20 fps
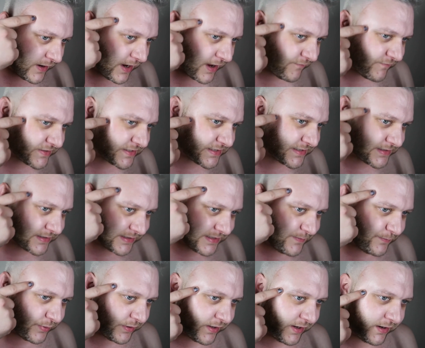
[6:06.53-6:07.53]
have a
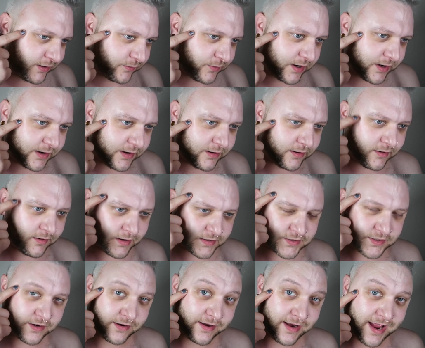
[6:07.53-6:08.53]
sleep line right here. I
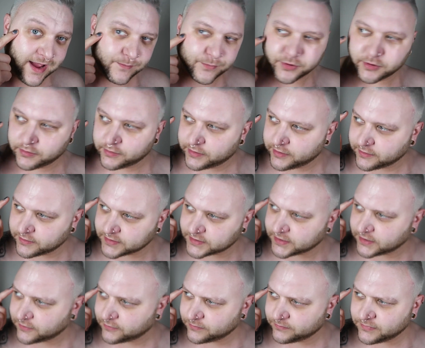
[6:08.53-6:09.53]
took a nap earlier,
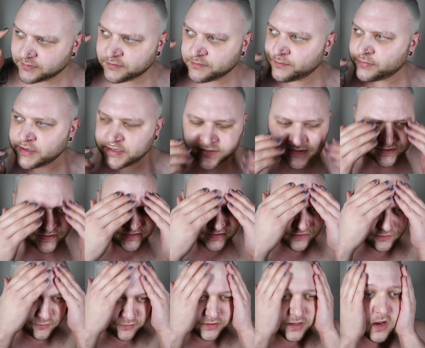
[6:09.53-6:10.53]
so please just
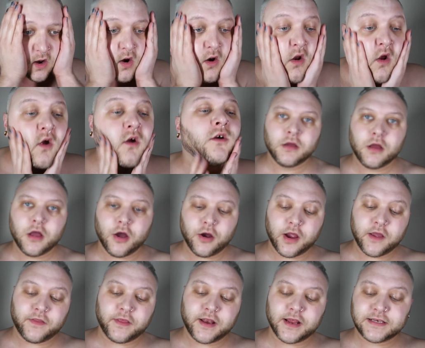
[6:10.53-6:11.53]
ignore that.
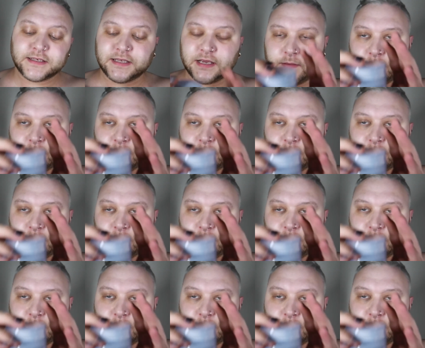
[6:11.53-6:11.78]
Okay, the next thing I'm